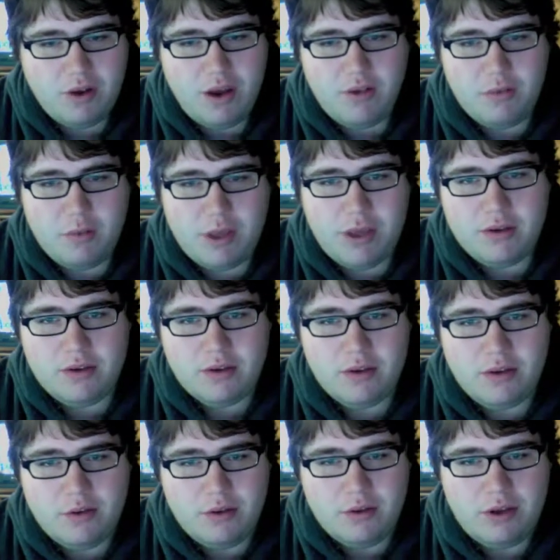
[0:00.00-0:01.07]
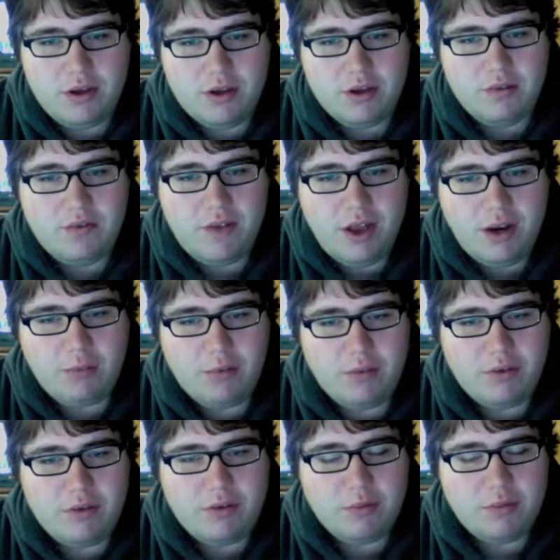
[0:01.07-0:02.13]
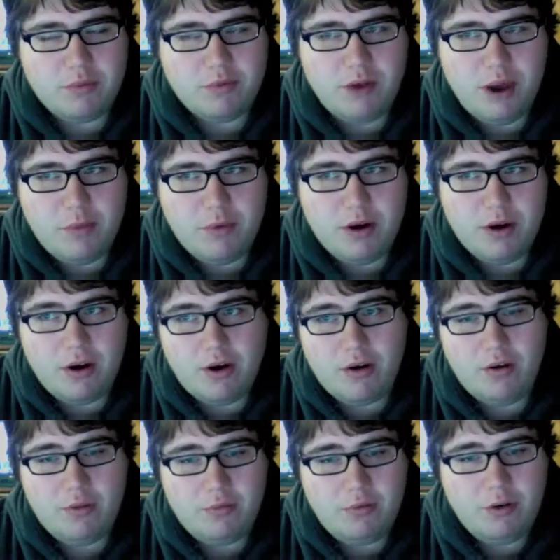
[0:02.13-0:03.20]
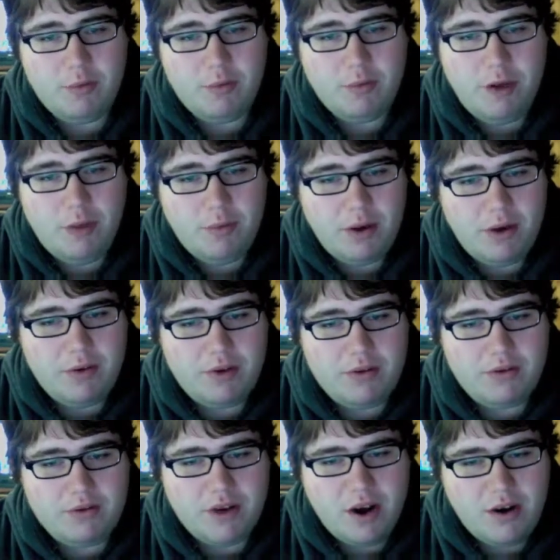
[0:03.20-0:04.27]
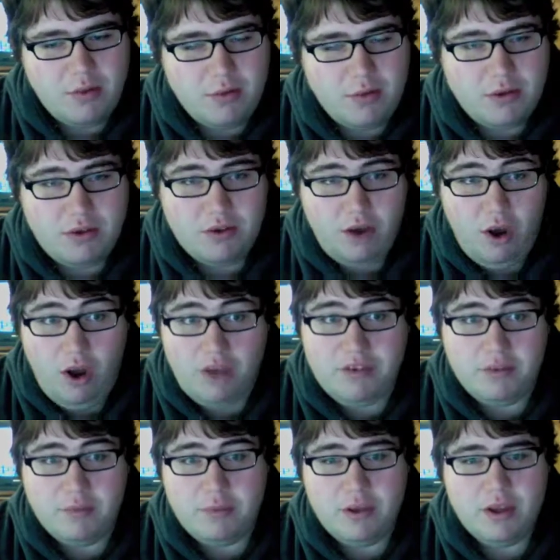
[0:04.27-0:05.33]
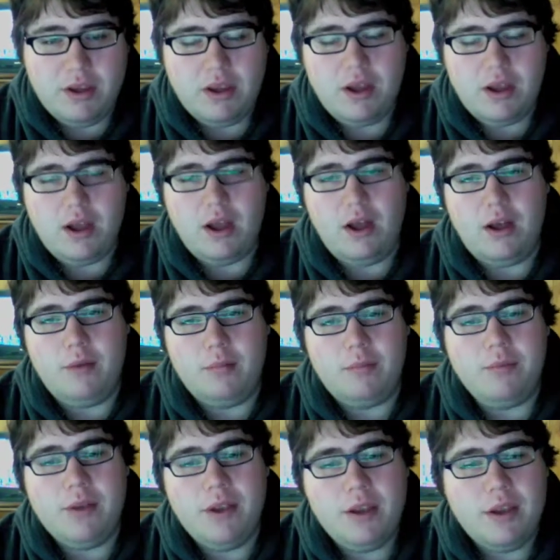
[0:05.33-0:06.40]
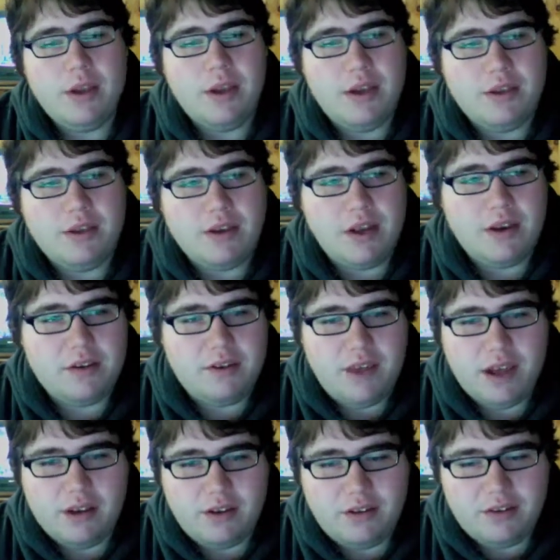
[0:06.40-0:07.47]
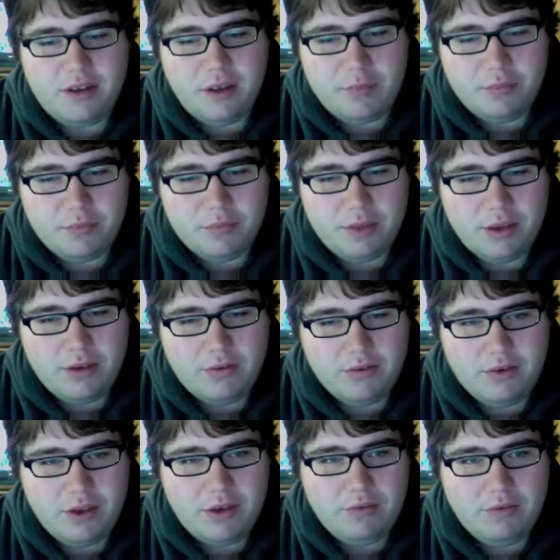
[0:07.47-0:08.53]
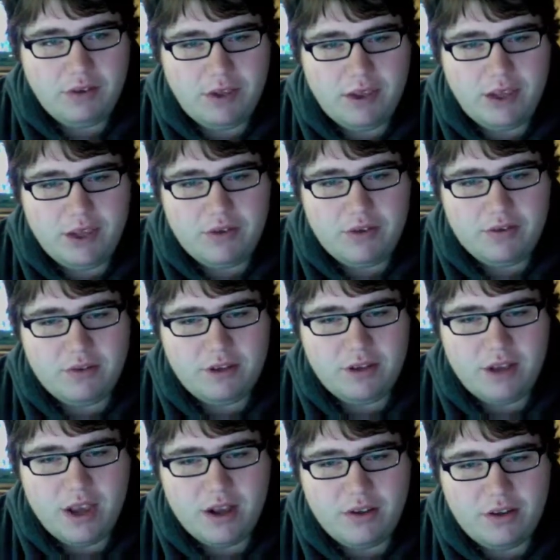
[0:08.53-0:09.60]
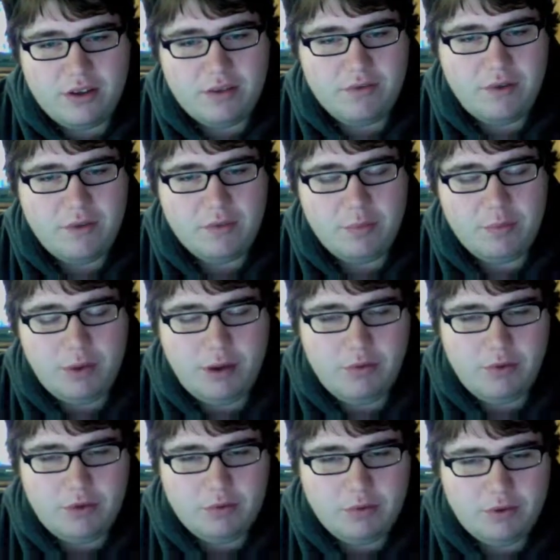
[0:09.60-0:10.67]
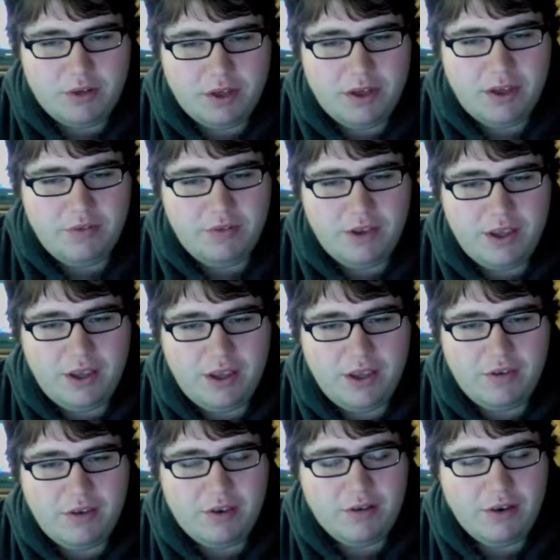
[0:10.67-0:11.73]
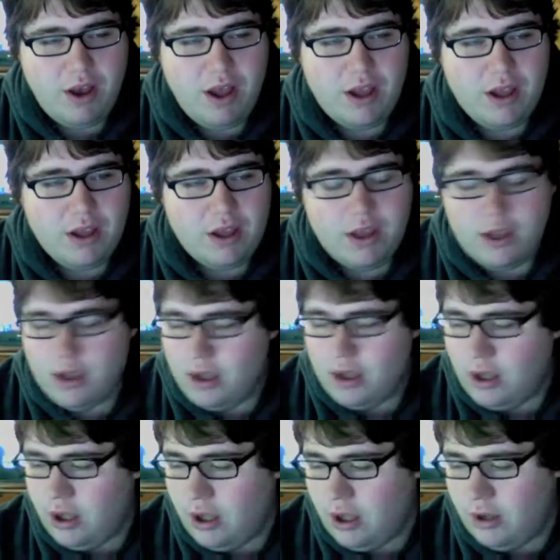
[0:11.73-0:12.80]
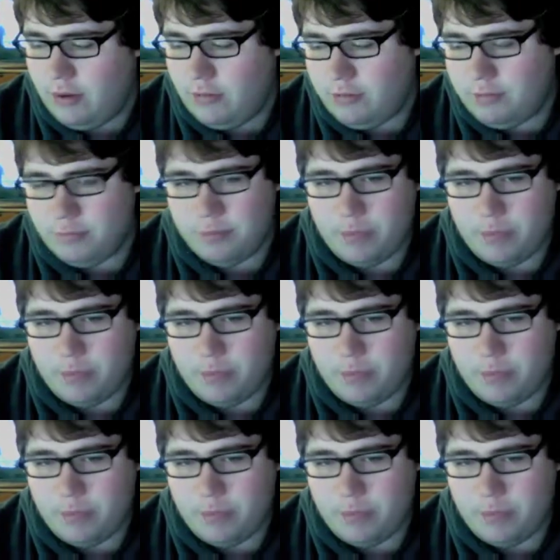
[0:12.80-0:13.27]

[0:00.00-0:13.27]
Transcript: to me, so go. You can find him through the subscriber, or you're probably already subscribed to him because he's awesome. Um, he's got his deck list up. It's really interesting deck list. If I was playing Rituals, I'd definitely give it a try. Um,